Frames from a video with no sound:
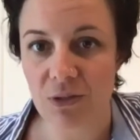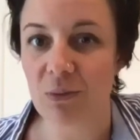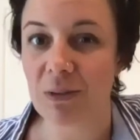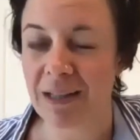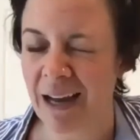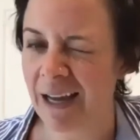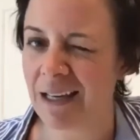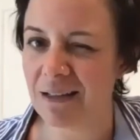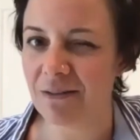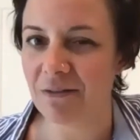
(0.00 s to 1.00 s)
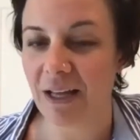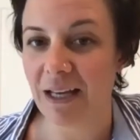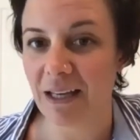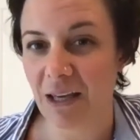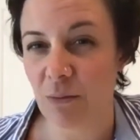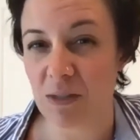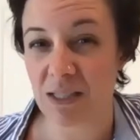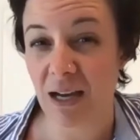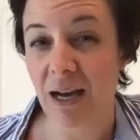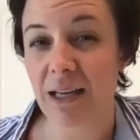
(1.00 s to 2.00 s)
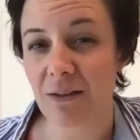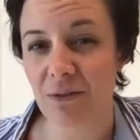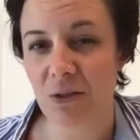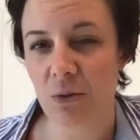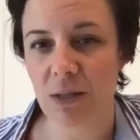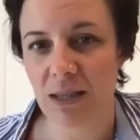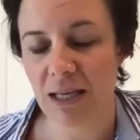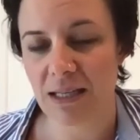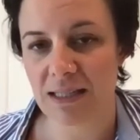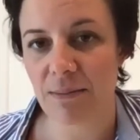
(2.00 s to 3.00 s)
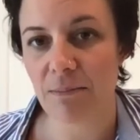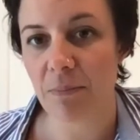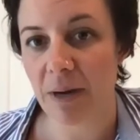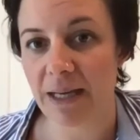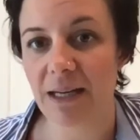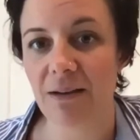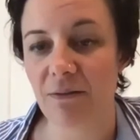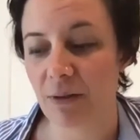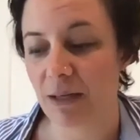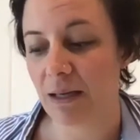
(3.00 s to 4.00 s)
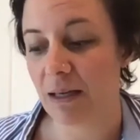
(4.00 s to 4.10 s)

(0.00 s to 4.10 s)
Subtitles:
who had he was kind of doing things that might have like